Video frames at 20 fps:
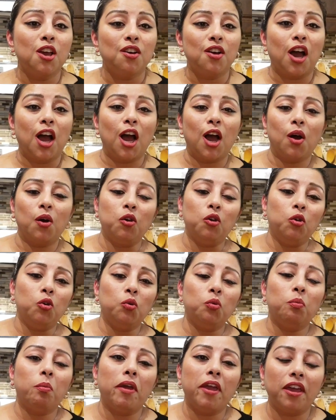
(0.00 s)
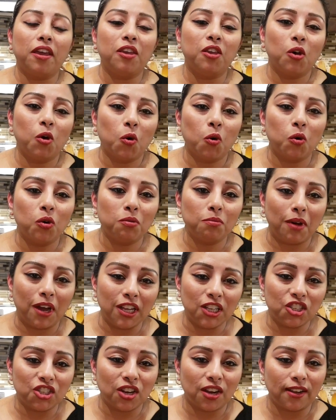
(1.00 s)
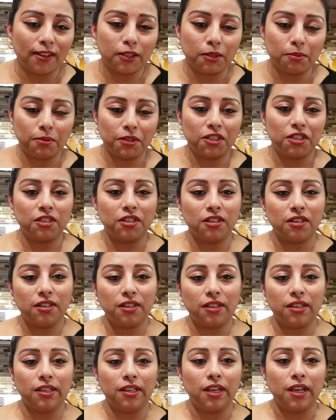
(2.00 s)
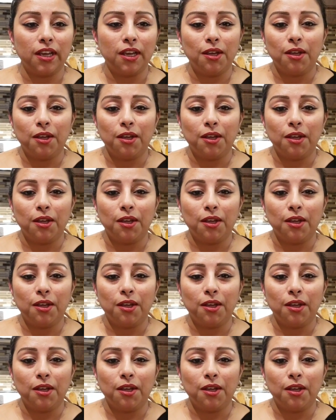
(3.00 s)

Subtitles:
how you make your own bhajia, especially